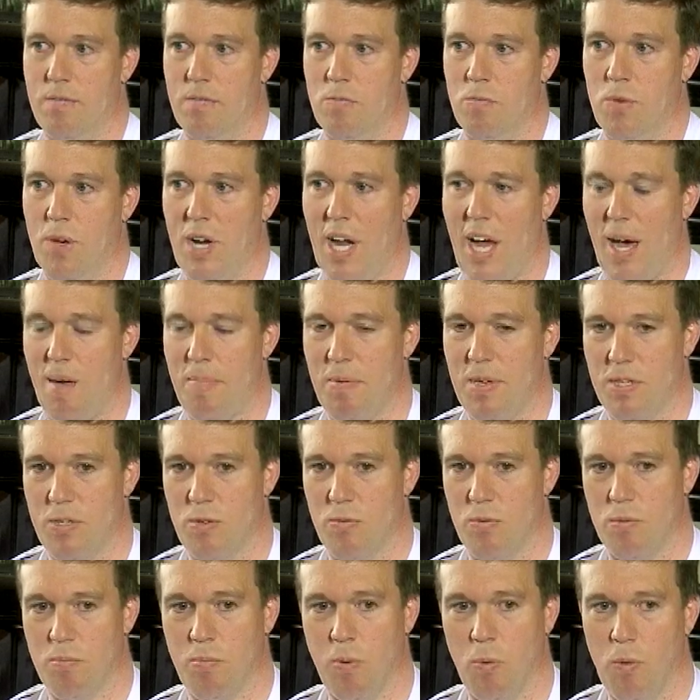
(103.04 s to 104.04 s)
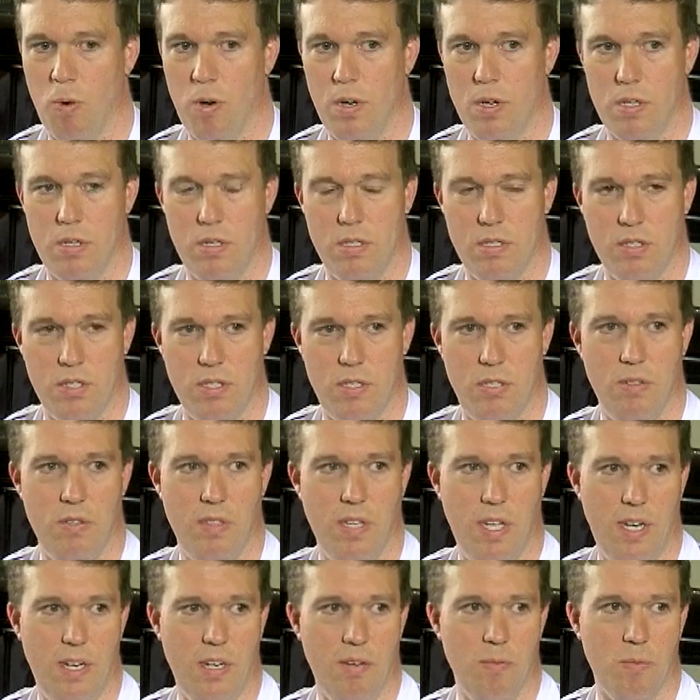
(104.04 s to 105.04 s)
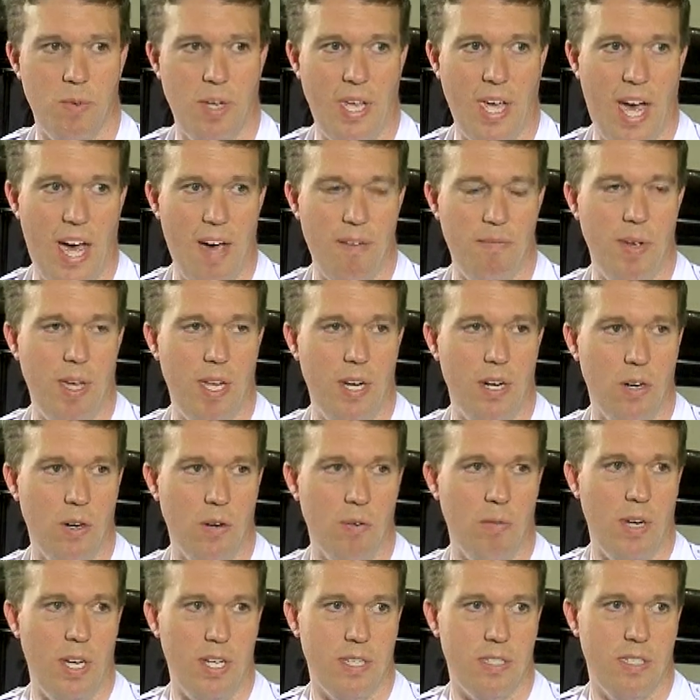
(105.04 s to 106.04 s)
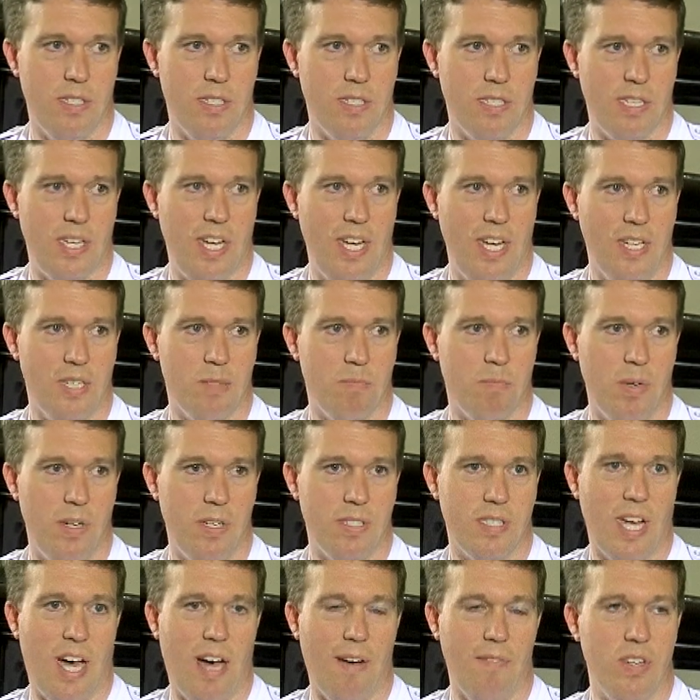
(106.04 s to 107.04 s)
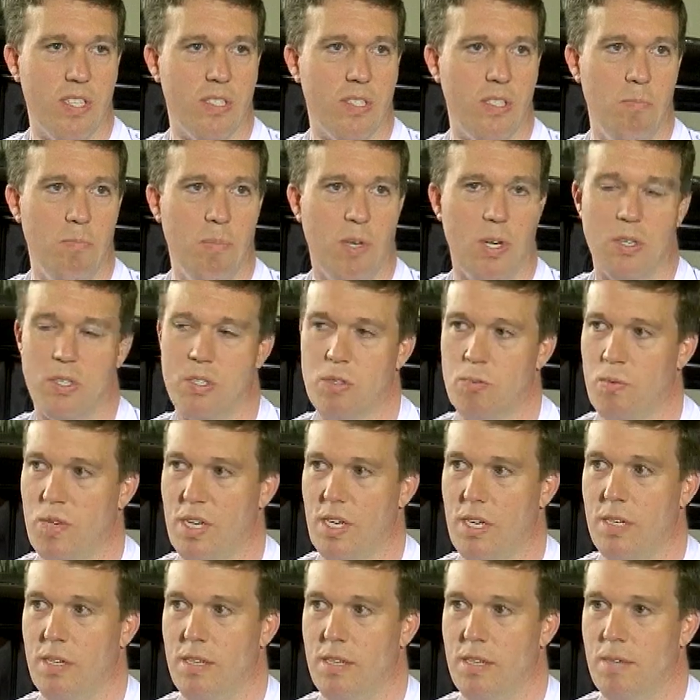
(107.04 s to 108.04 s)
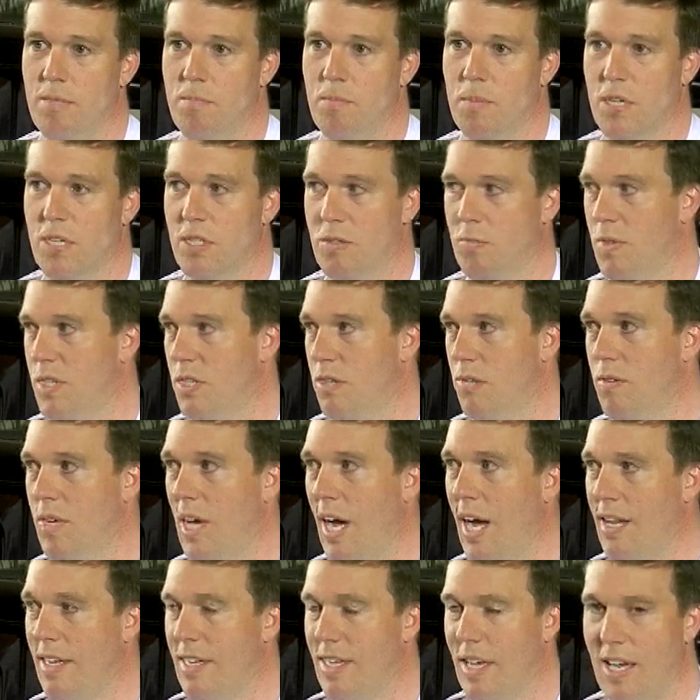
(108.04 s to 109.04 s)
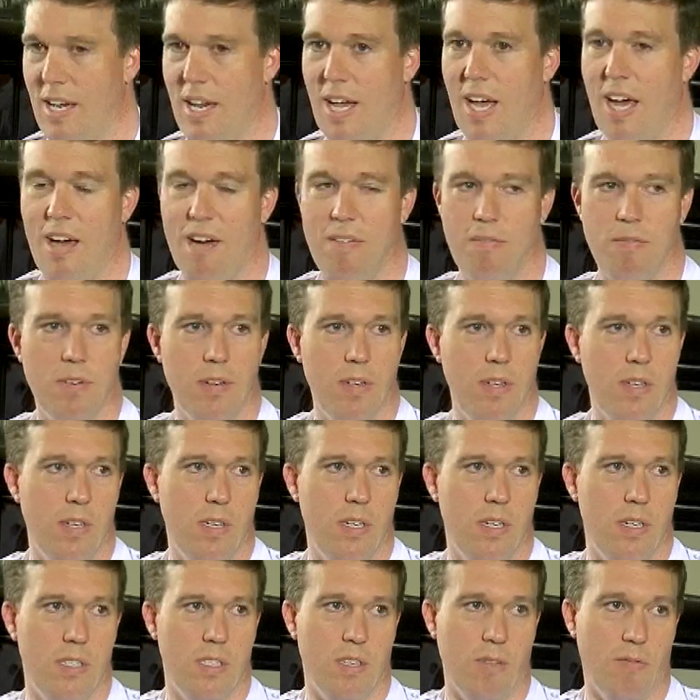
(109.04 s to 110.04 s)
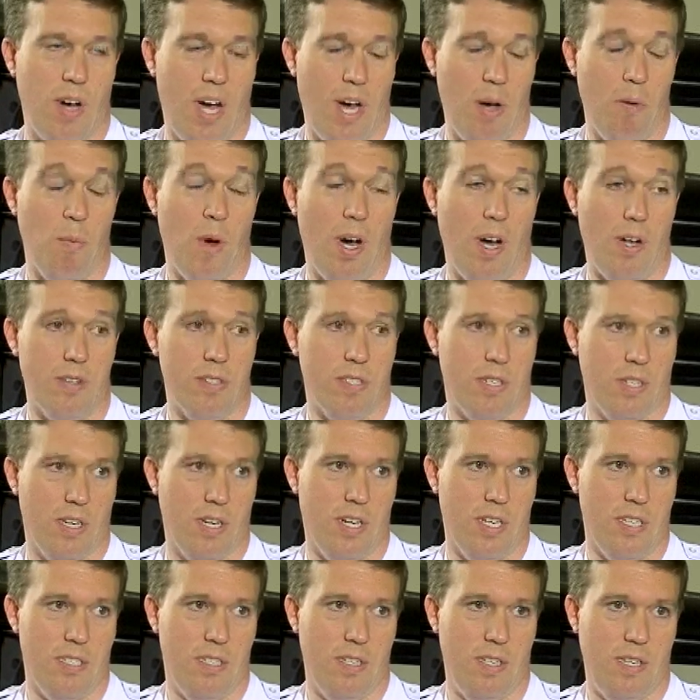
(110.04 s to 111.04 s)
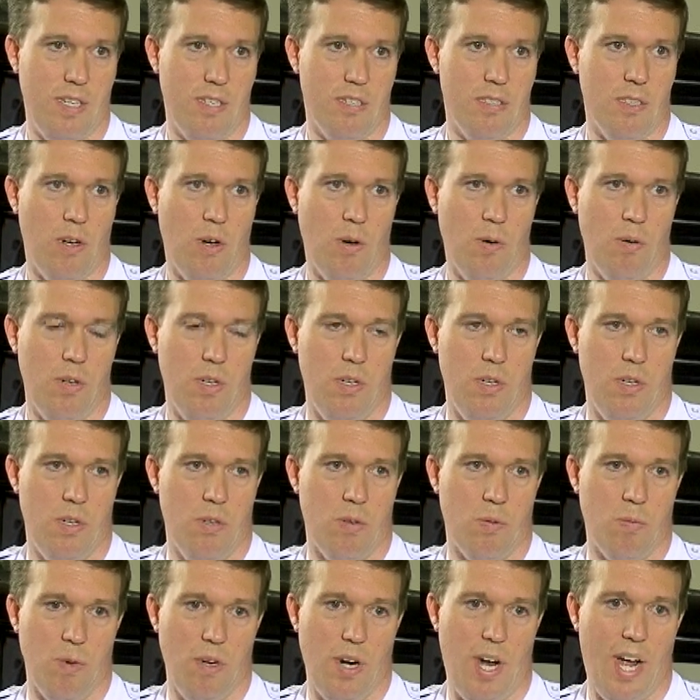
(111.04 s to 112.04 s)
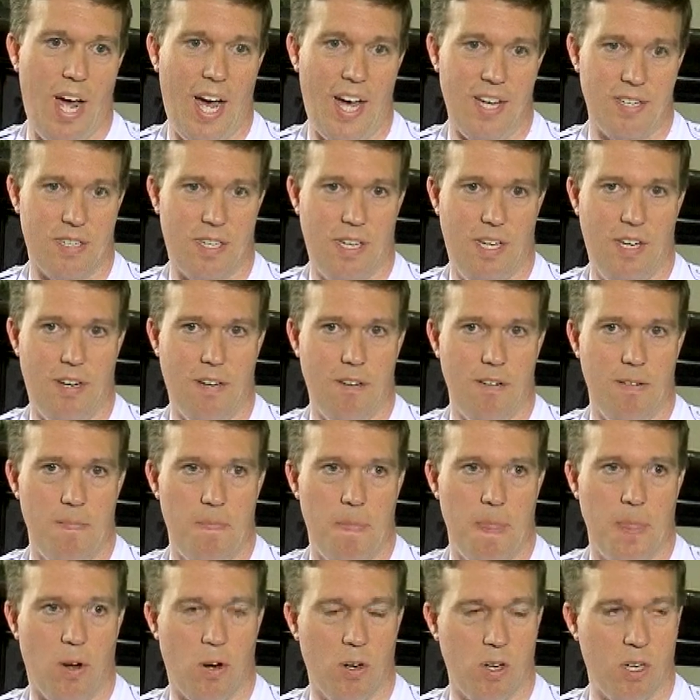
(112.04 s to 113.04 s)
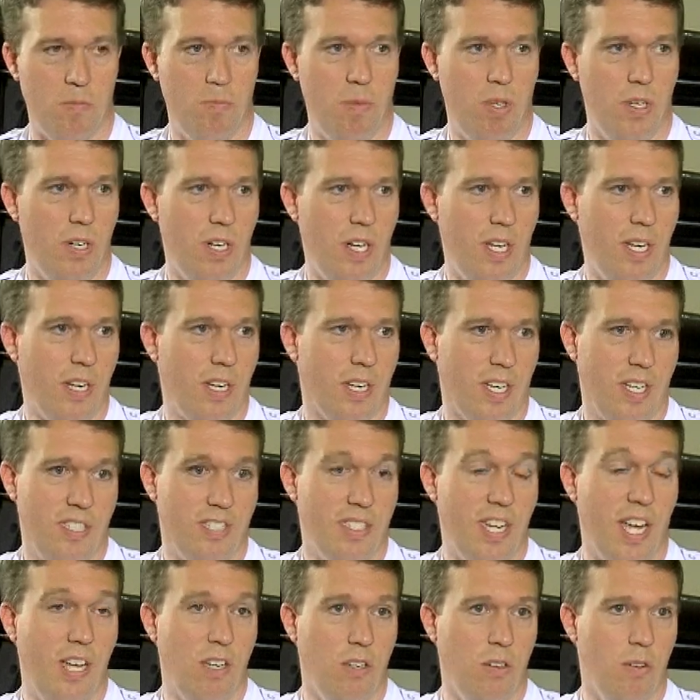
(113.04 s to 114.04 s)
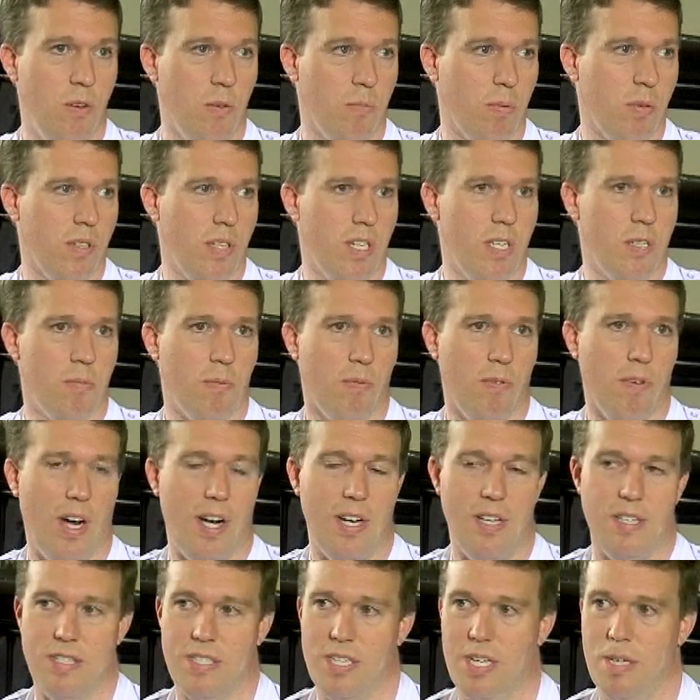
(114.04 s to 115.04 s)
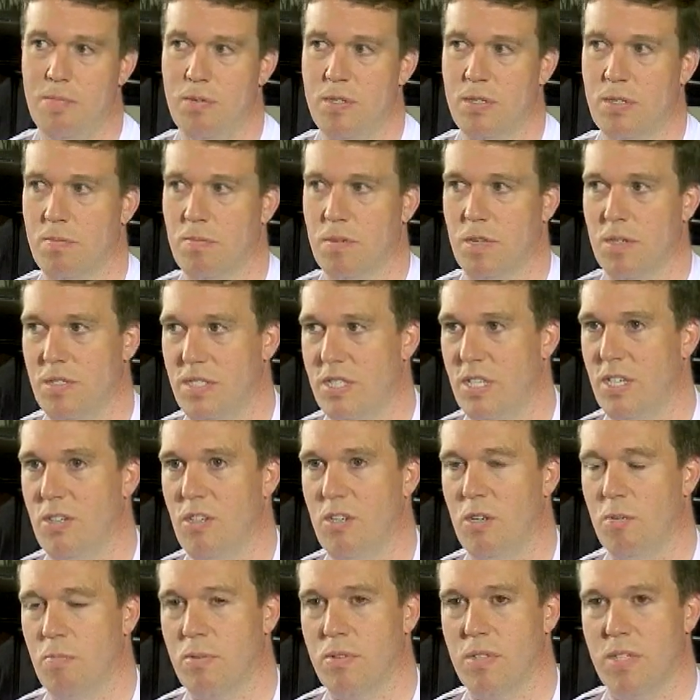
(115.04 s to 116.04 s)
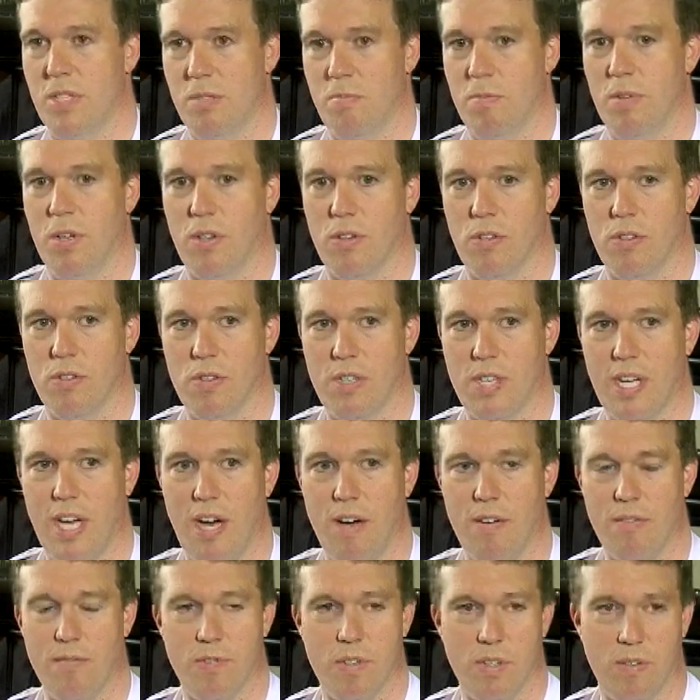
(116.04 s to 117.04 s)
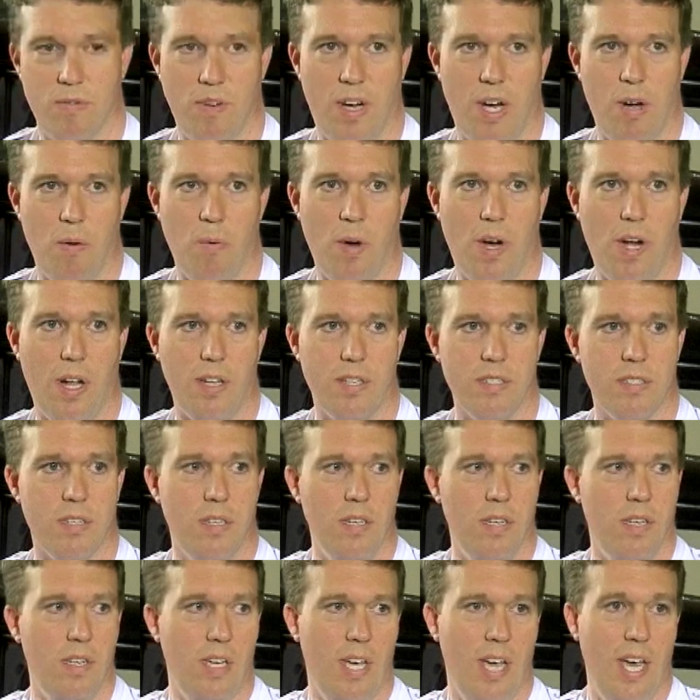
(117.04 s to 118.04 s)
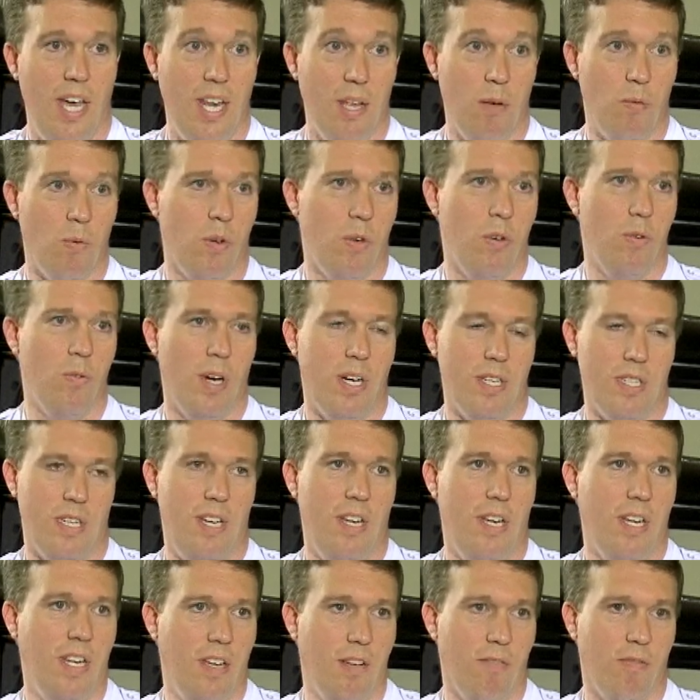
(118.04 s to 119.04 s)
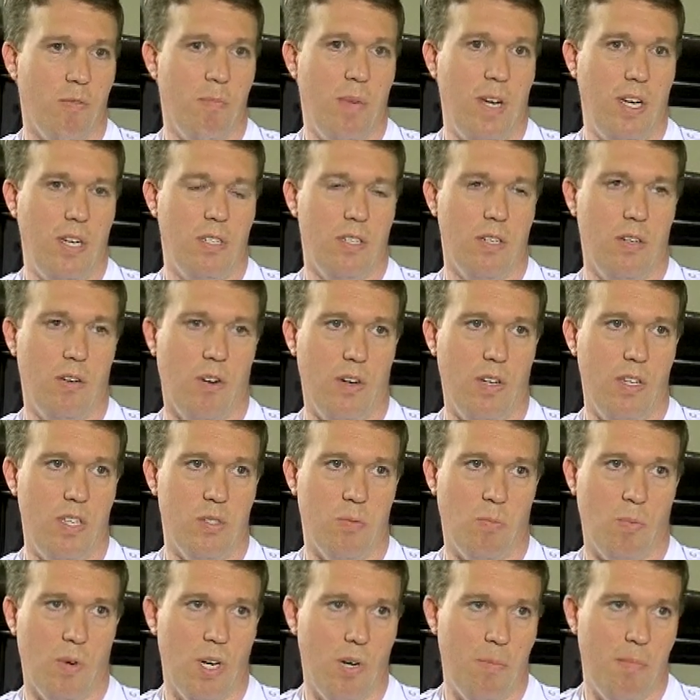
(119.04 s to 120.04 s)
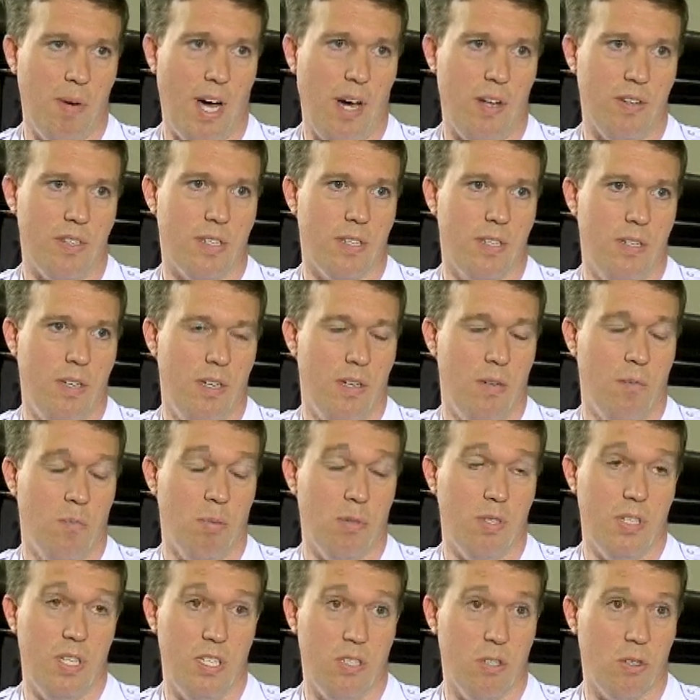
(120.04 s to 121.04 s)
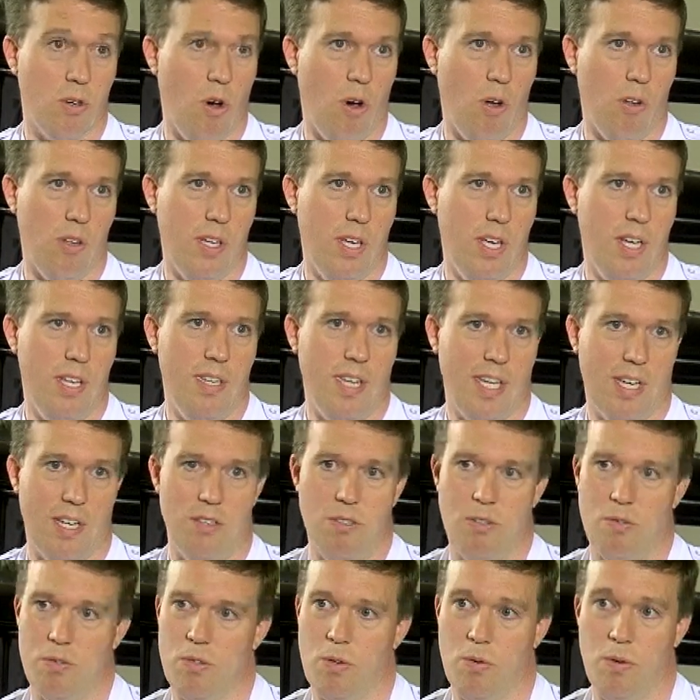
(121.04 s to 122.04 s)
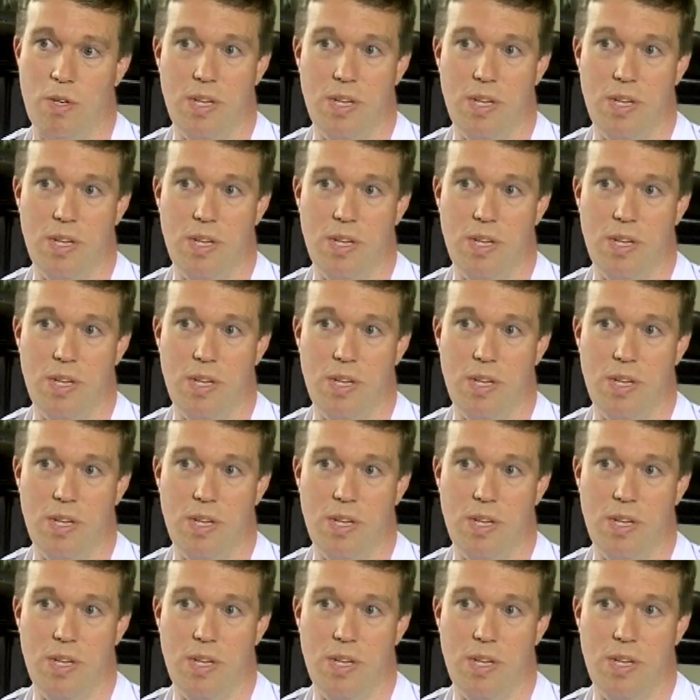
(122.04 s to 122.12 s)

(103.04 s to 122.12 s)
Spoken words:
we're happy to report to you that we have made an arrest in this case, but it's obviously bittersweet because we do not yet have Davon Wallace in custody. So we're asking our community to continue to please provide us tips, continue to please be on the lookout for Davon Wallace. Anyone who has any information on his whereabouts, please call in. They can do so